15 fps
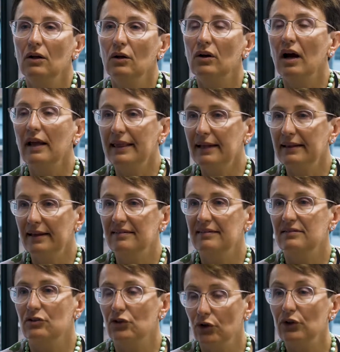Look, I think
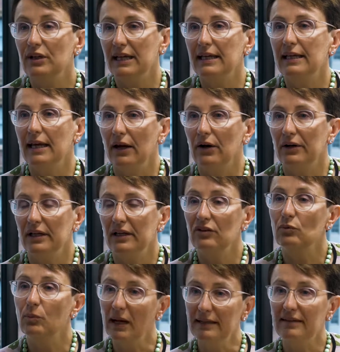there's two key
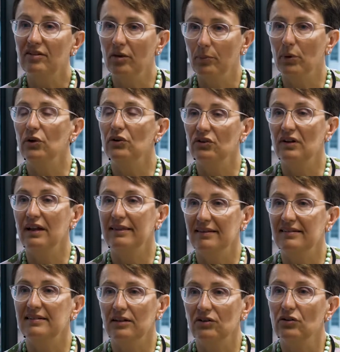areas. One is the person at the
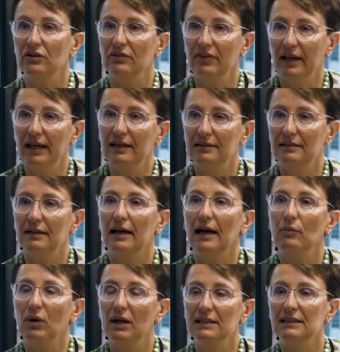centre of that.
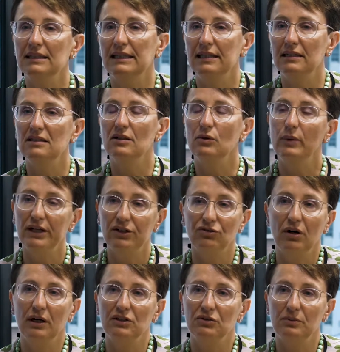And one of the things that we're
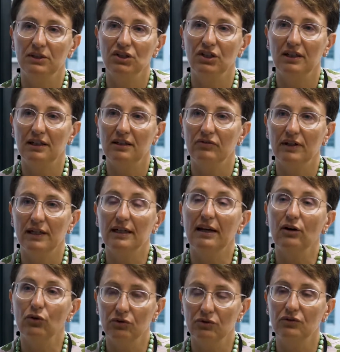trying to achieve in
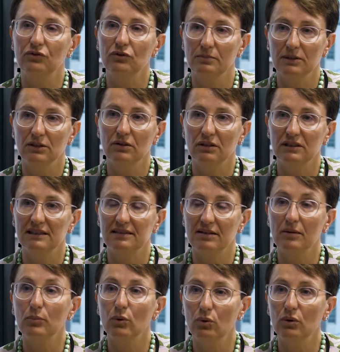health reform across
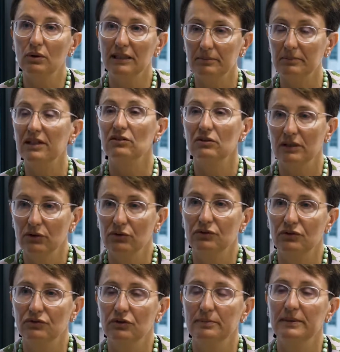the board, in mental health
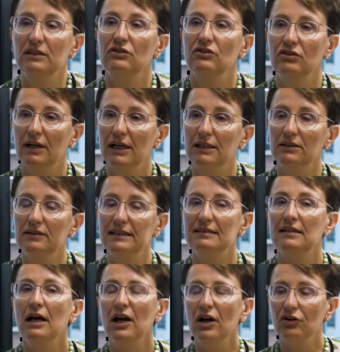reform in Australia,
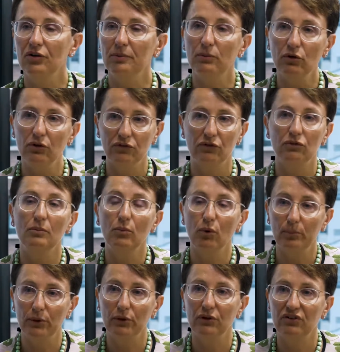is to move to a
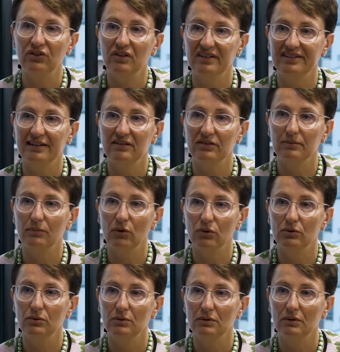more person-centred
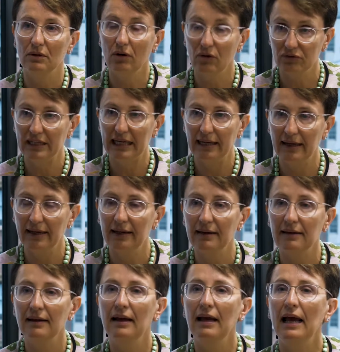model of care.
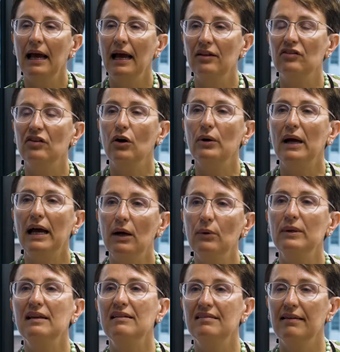And so
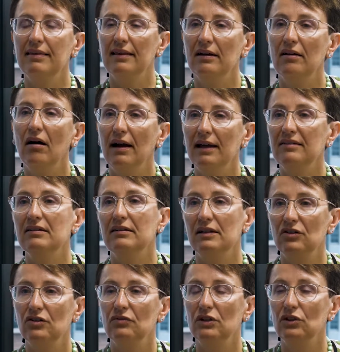how is it that I, as an
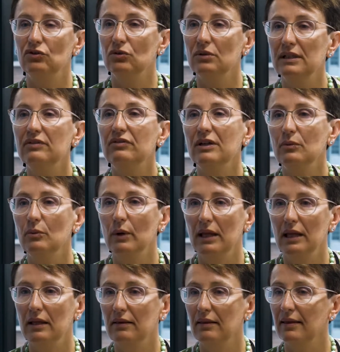individual living
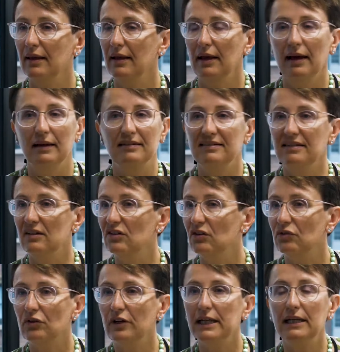with
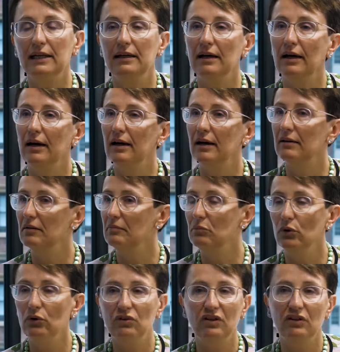schizophrenia,
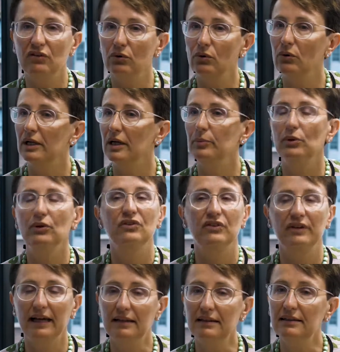mood disorder,
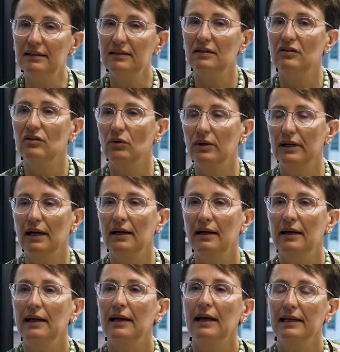personality disorder,
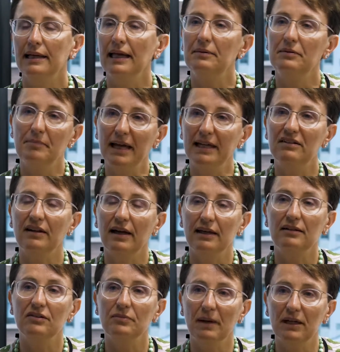can
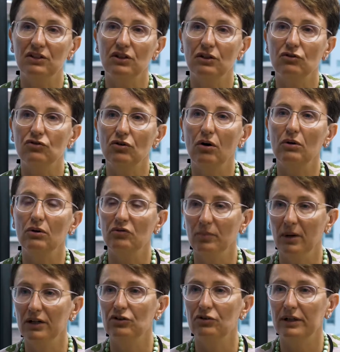maintain as much control of
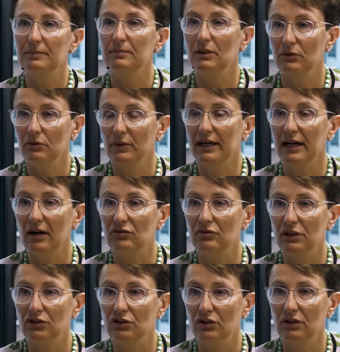my treatment and
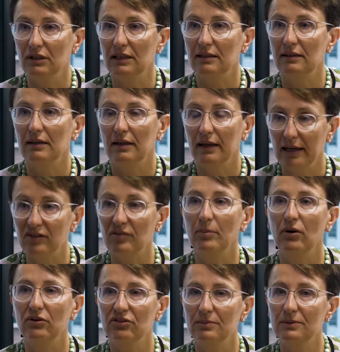recovery journey as
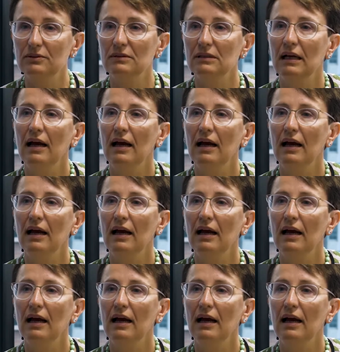possible?